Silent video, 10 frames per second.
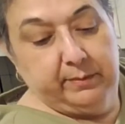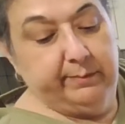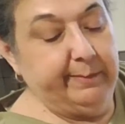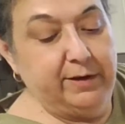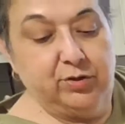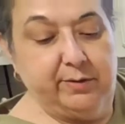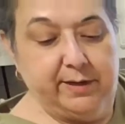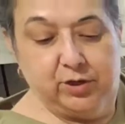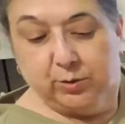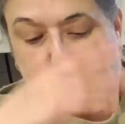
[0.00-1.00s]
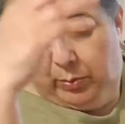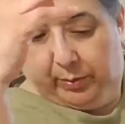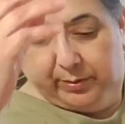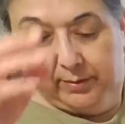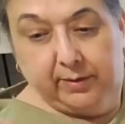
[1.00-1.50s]
measuring, I just
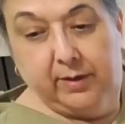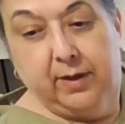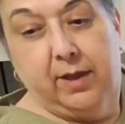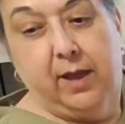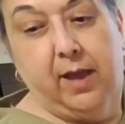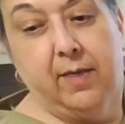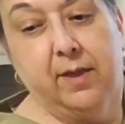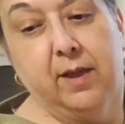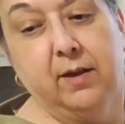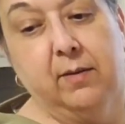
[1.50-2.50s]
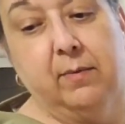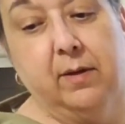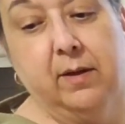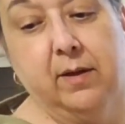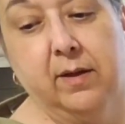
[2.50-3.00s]
poured. And then
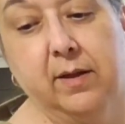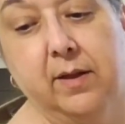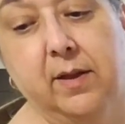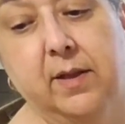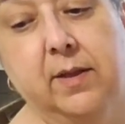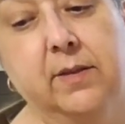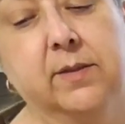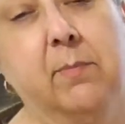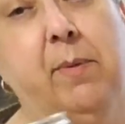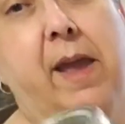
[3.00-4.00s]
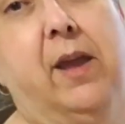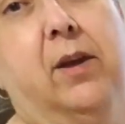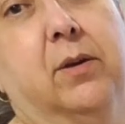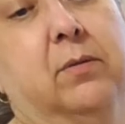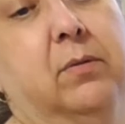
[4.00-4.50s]
some
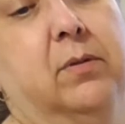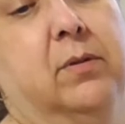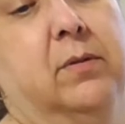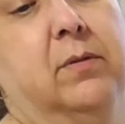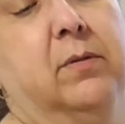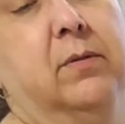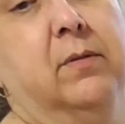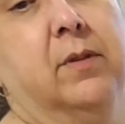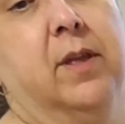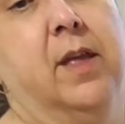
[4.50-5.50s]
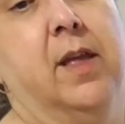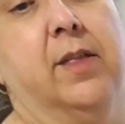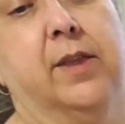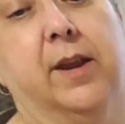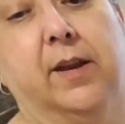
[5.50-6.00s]
Panko
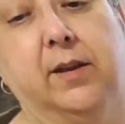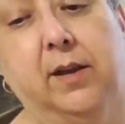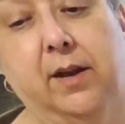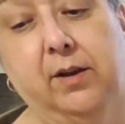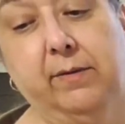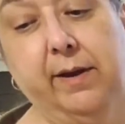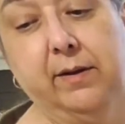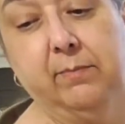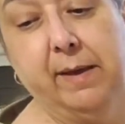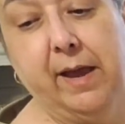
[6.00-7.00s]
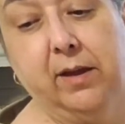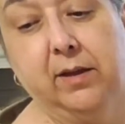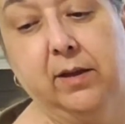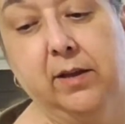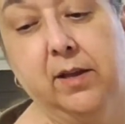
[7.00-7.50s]
that I dehydrated back
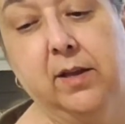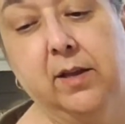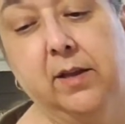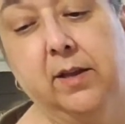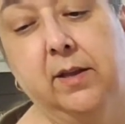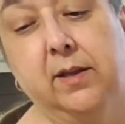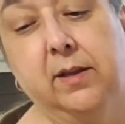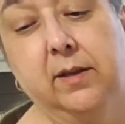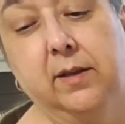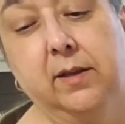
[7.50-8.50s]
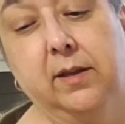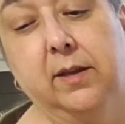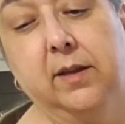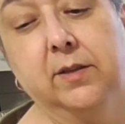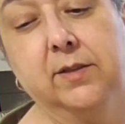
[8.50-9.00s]

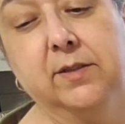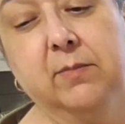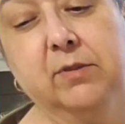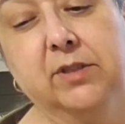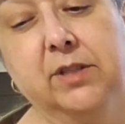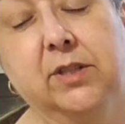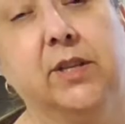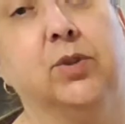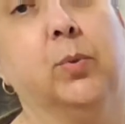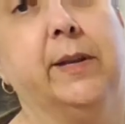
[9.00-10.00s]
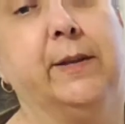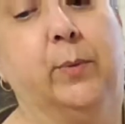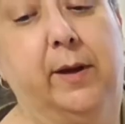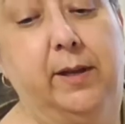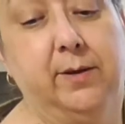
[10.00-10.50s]
in December 16,
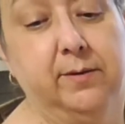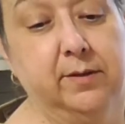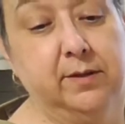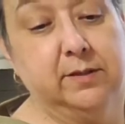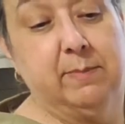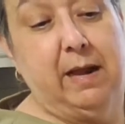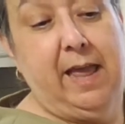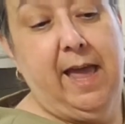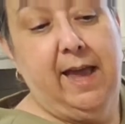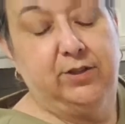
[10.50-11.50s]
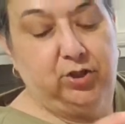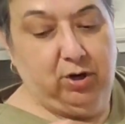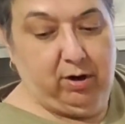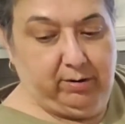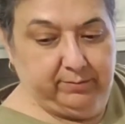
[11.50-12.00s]
2020. This is my last
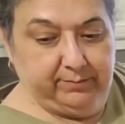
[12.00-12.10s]
jar.